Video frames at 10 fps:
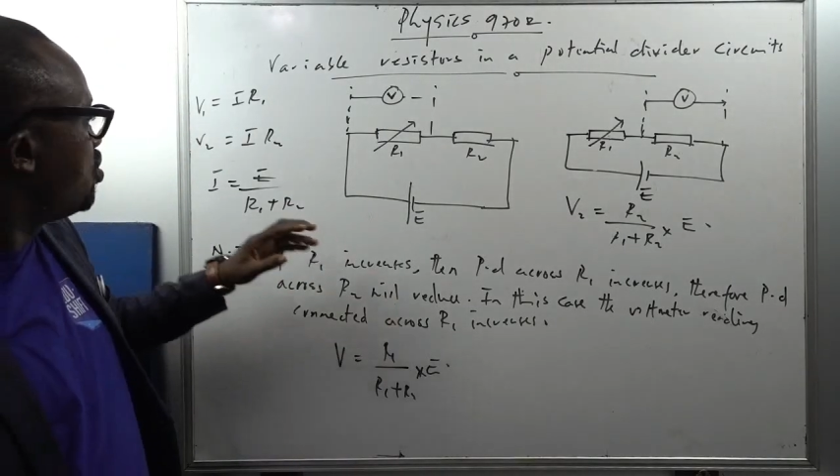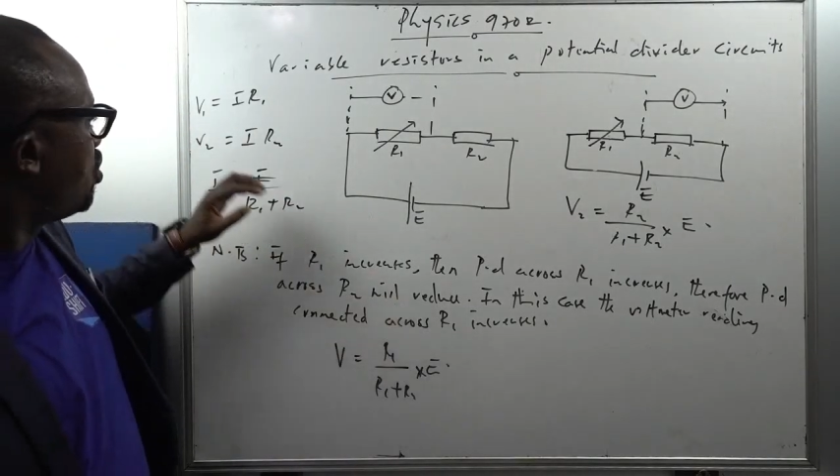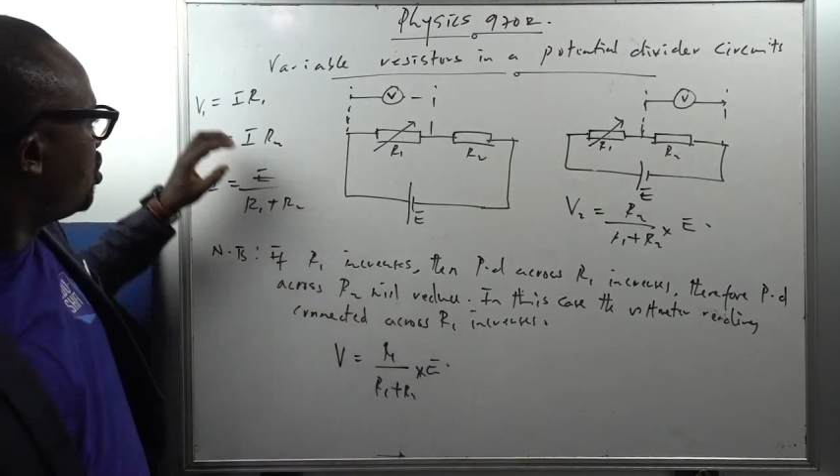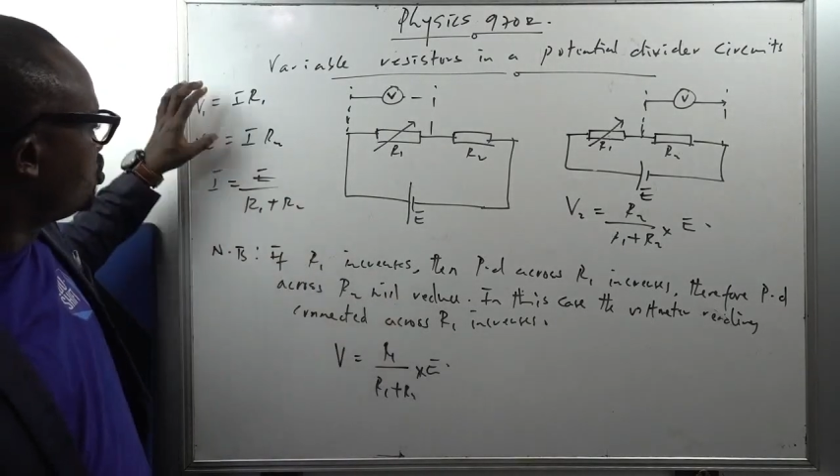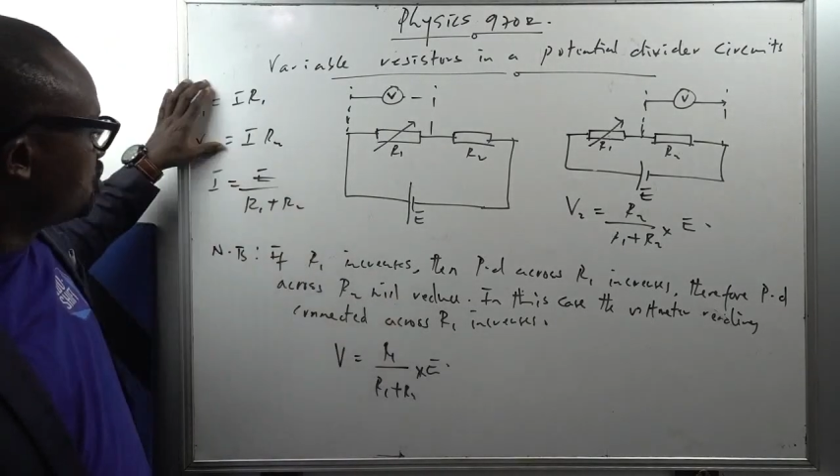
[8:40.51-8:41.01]

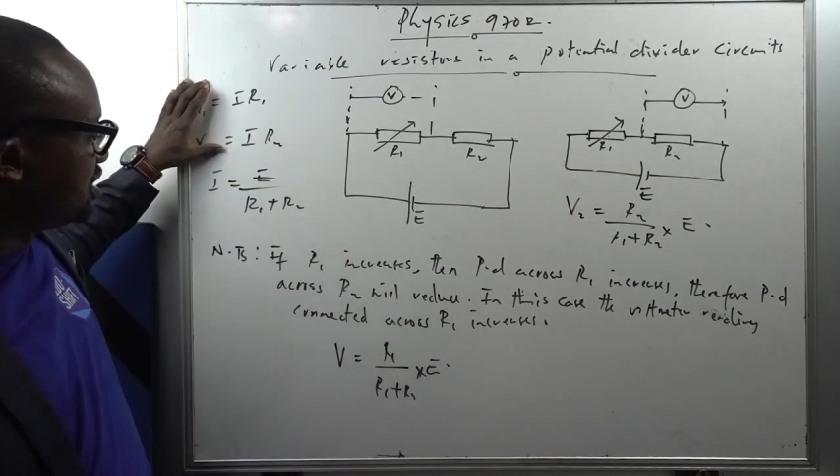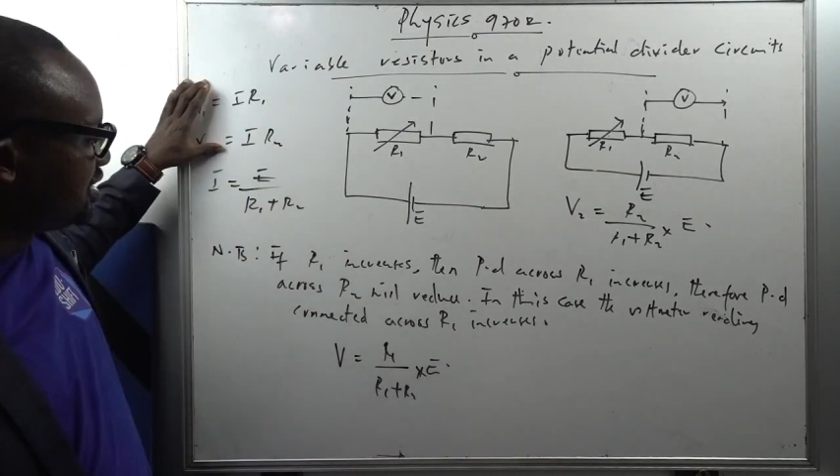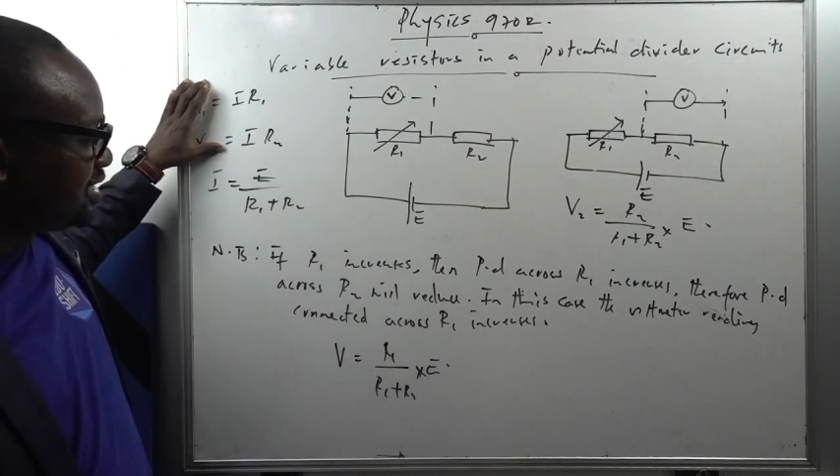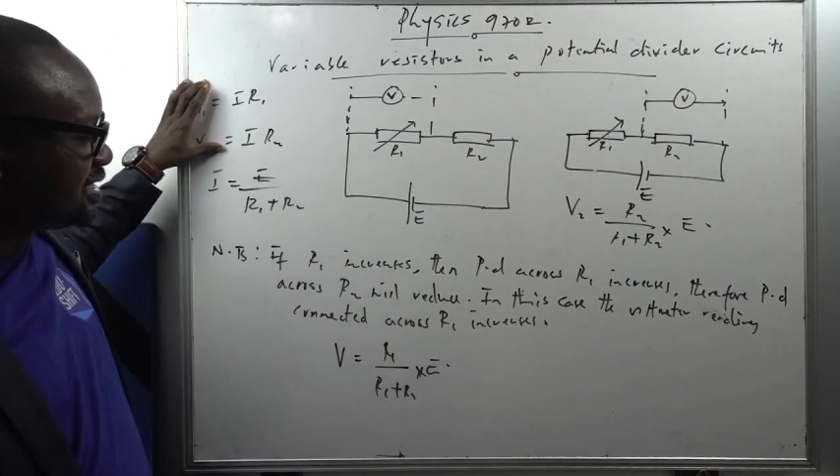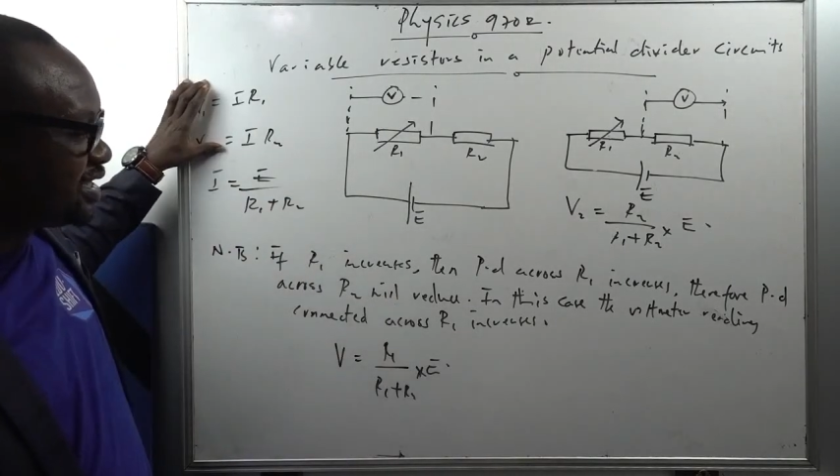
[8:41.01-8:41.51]
or using
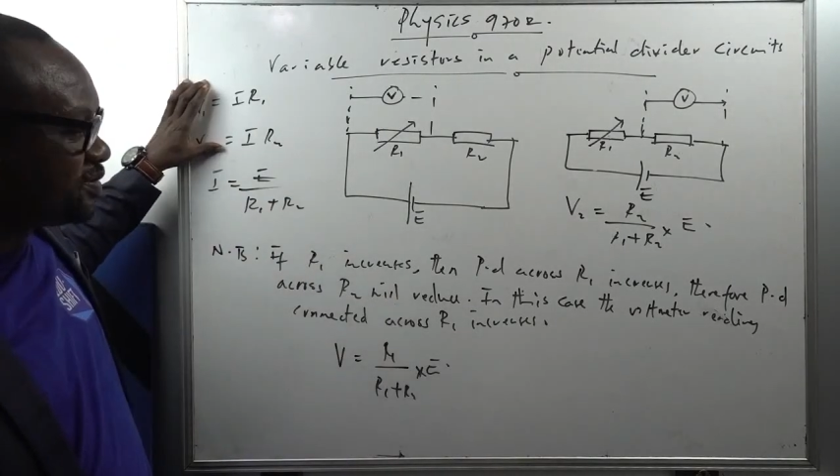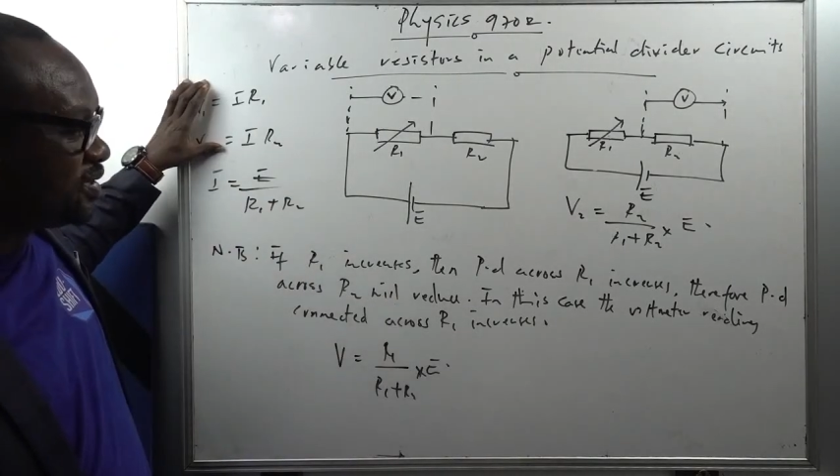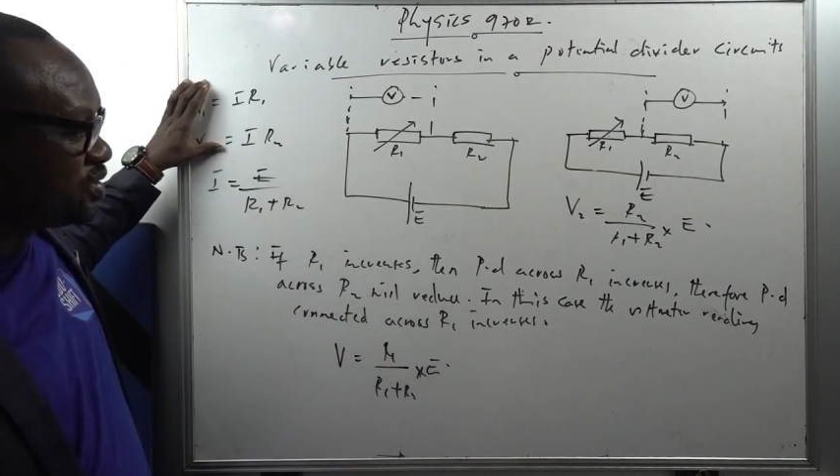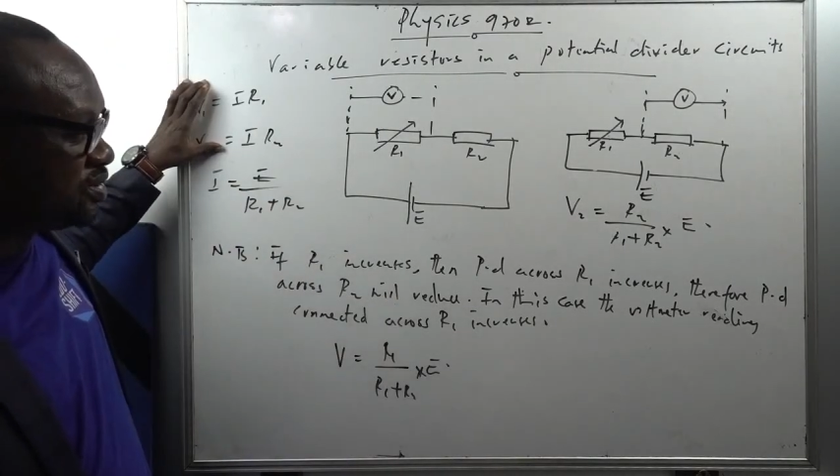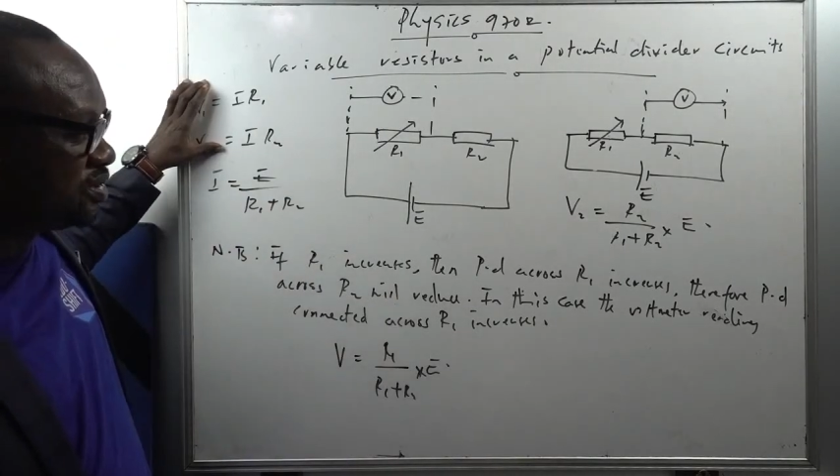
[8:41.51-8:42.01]
this
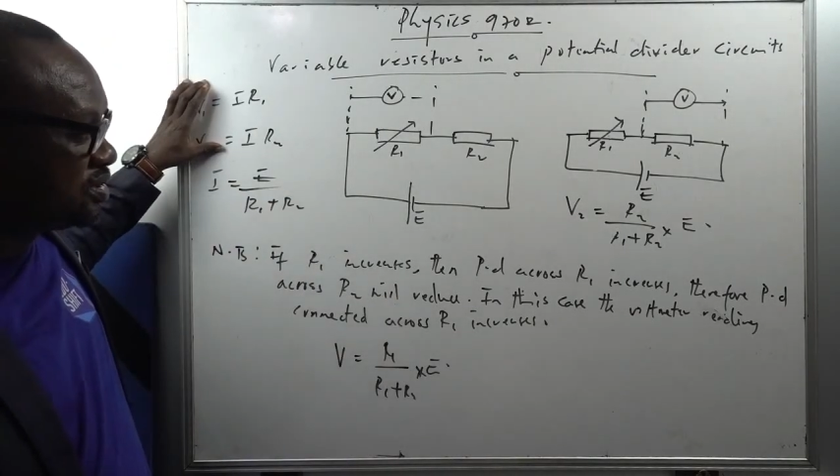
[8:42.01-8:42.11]
expression.